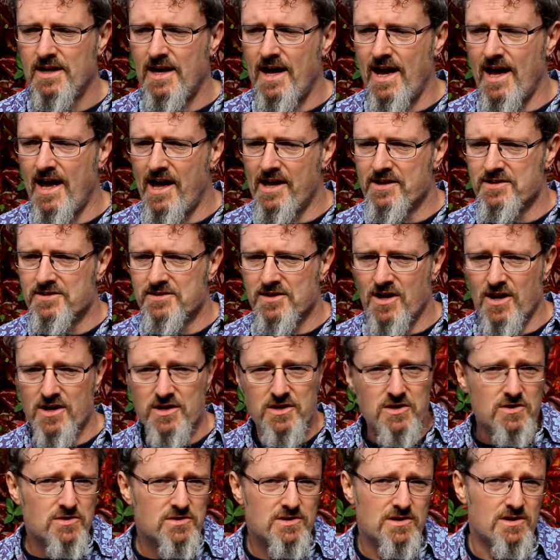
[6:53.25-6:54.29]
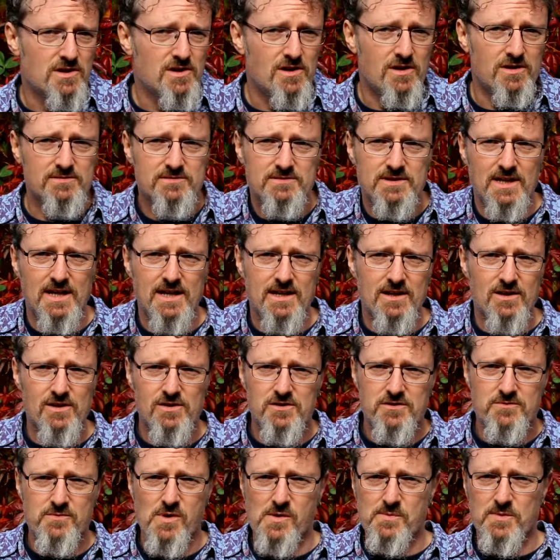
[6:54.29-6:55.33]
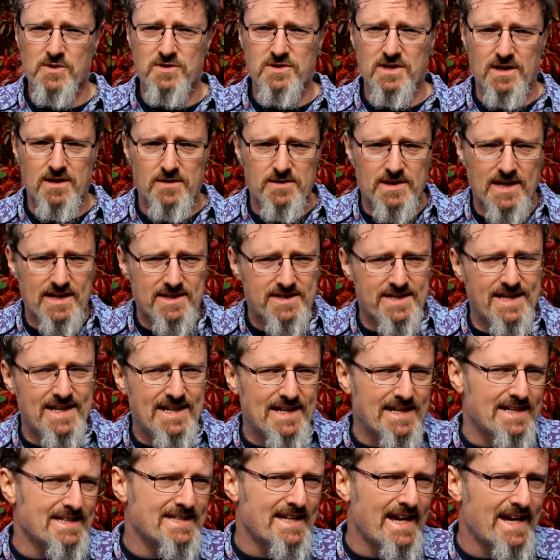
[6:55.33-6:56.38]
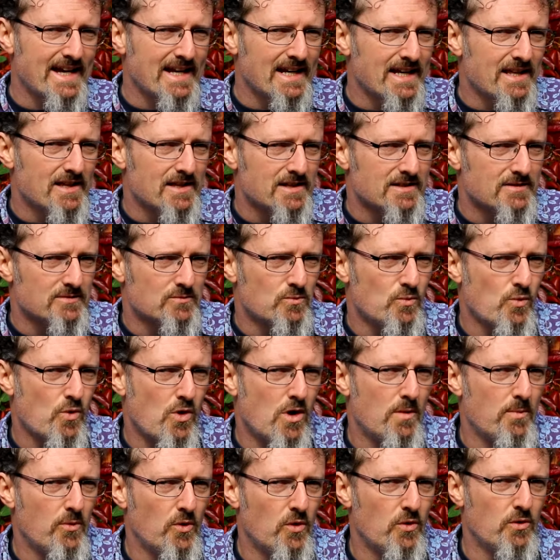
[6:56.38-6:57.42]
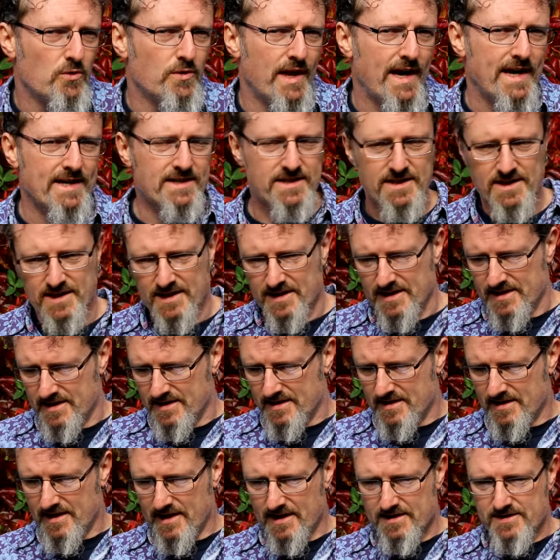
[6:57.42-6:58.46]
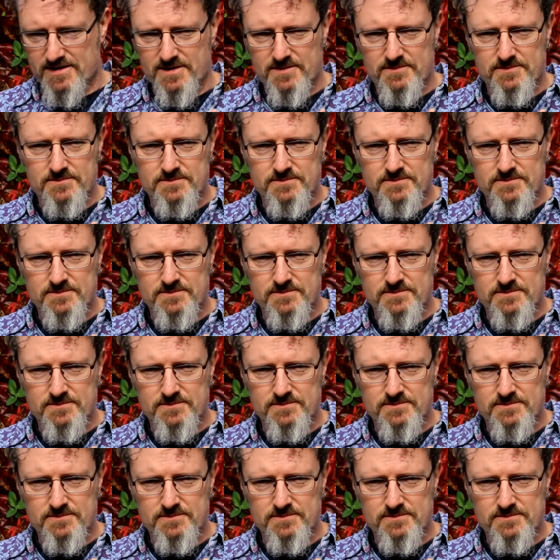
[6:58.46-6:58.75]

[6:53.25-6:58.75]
and I use it a lot in a lot of my music, and that tinkly tangly, that wobble, that